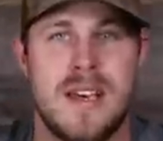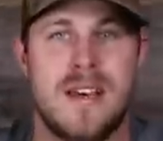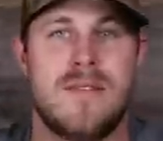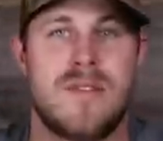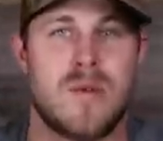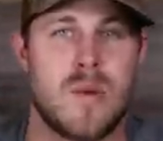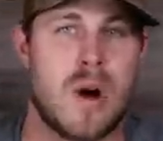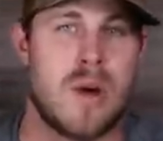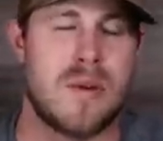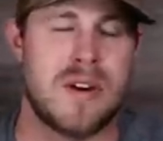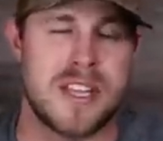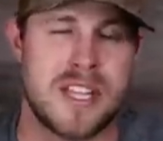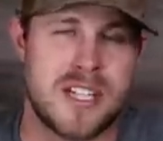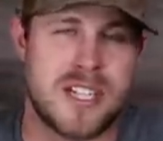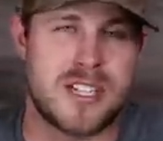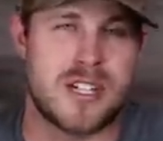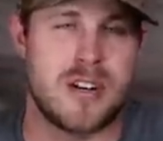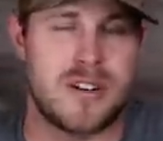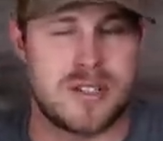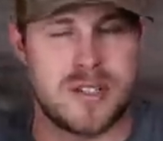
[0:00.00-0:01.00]
If you want one of these
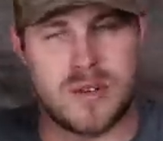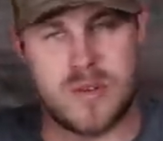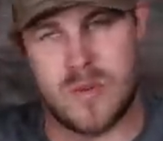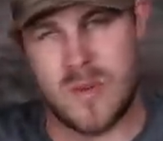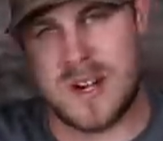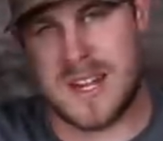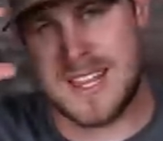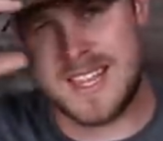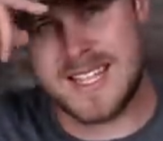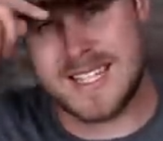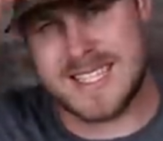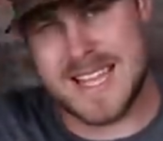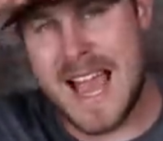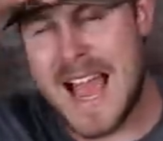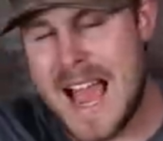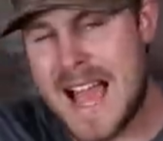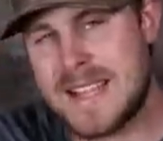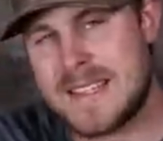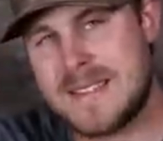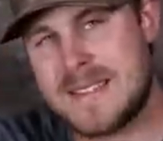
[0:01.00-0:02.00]
shirts or one of these
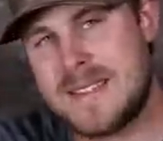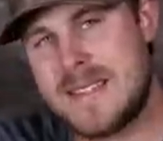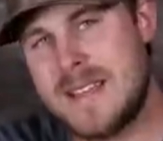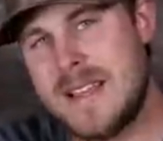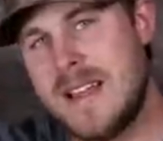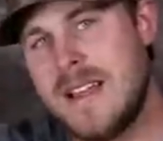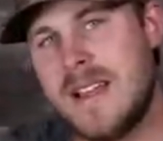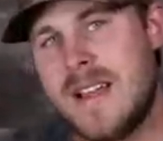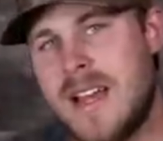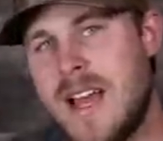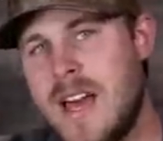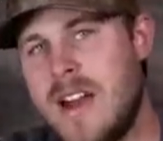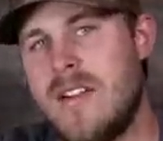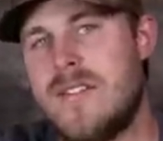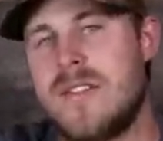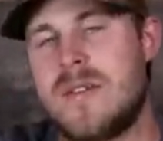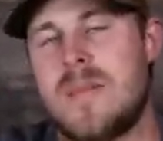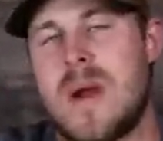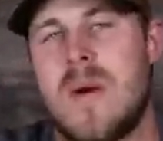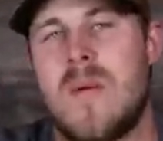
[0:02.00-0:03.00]
hats, head
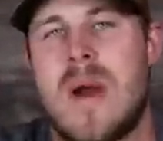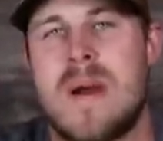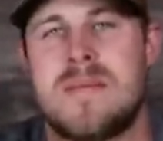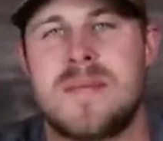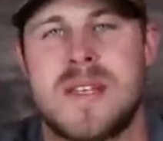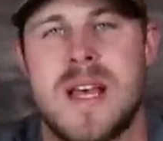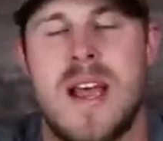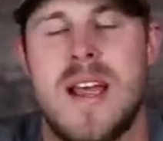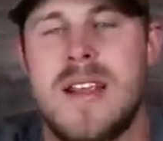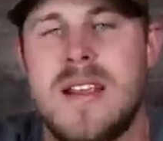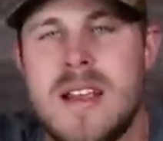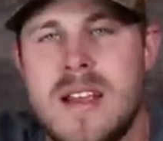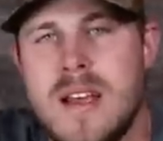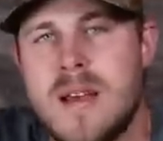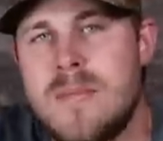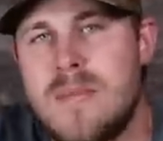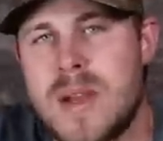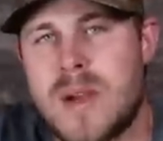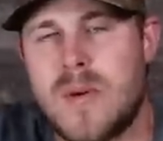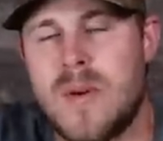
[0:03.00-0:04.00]
over to my website,
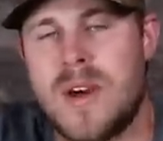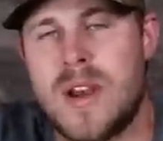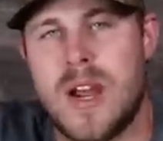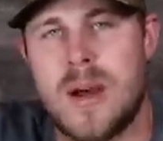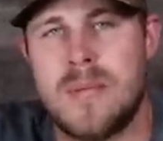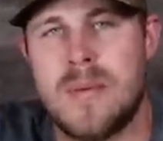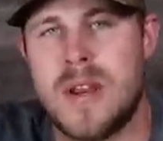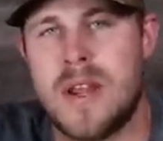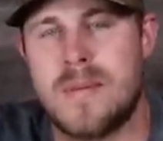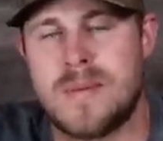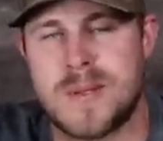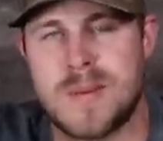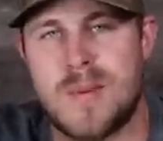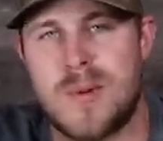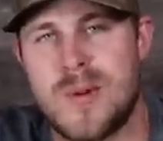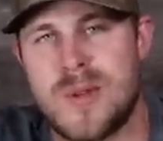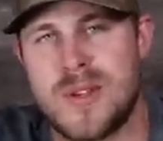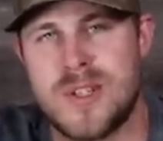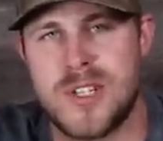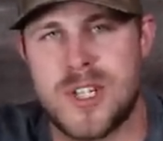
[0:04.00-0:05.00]
pick one up, and help
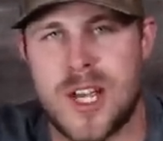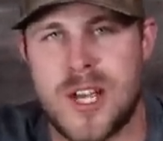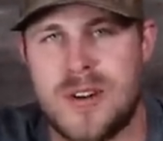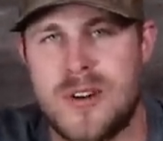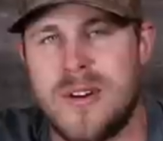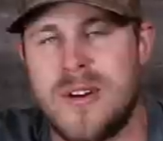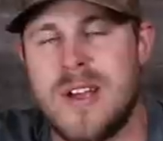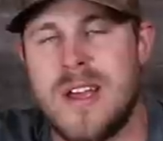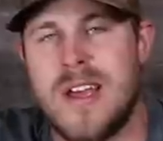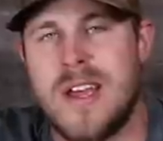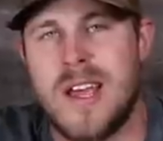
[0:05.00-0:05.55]
support the channel.